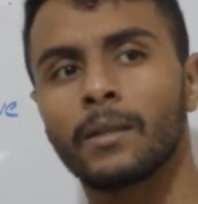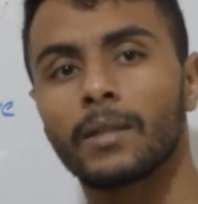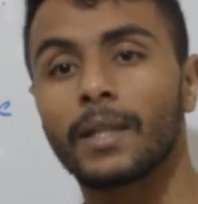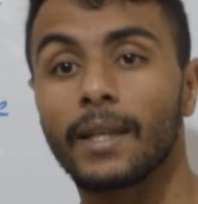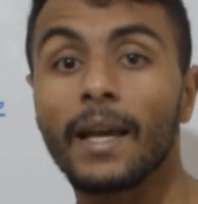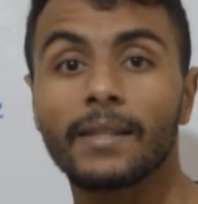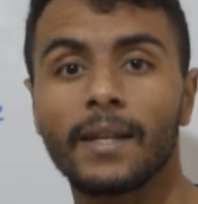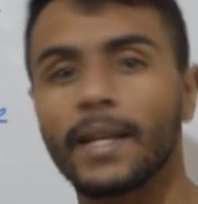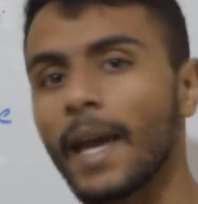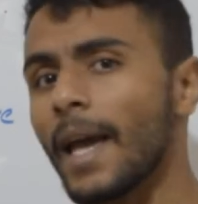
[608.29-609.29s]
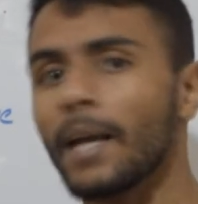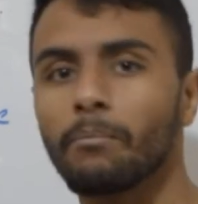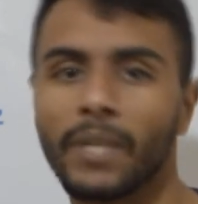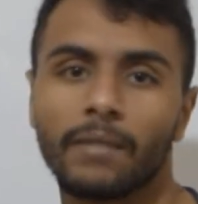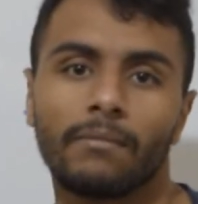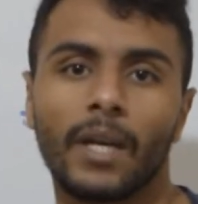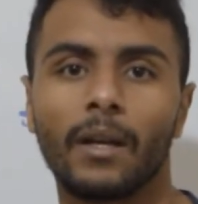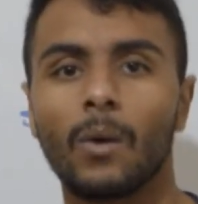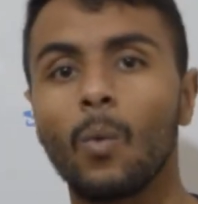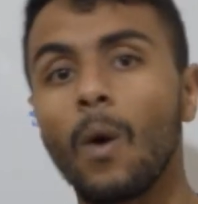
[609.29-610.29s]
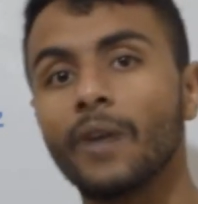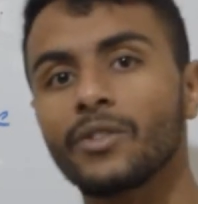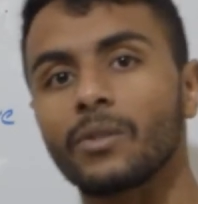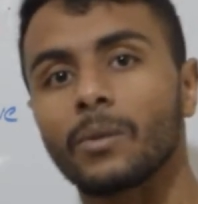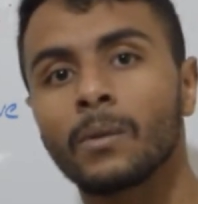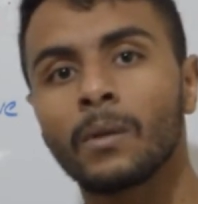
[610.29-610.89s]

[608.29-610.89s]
Like, yes, I can, but I don't want to.